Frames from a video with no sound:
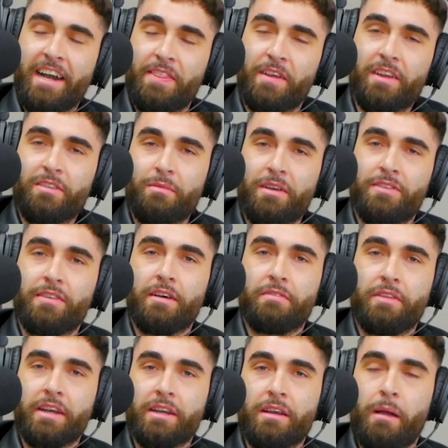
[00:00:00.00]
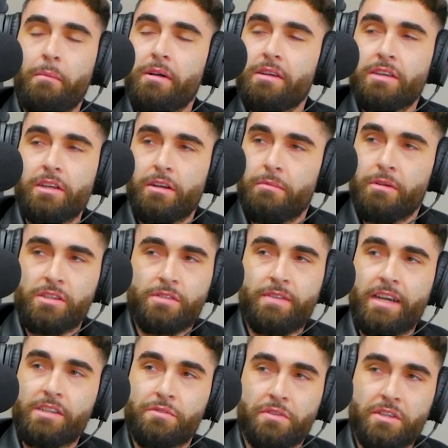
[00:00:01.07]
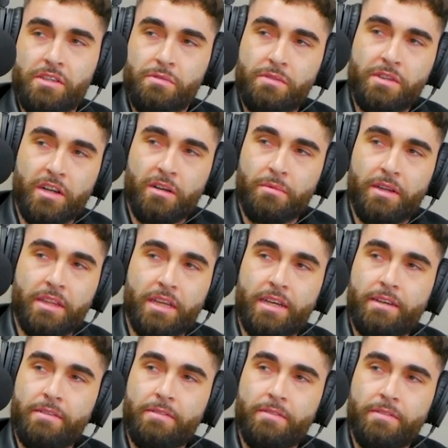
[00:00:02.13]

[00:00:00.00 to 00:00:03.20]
I thought to myself, like, I might, you know, must have asked for this. We talked about that.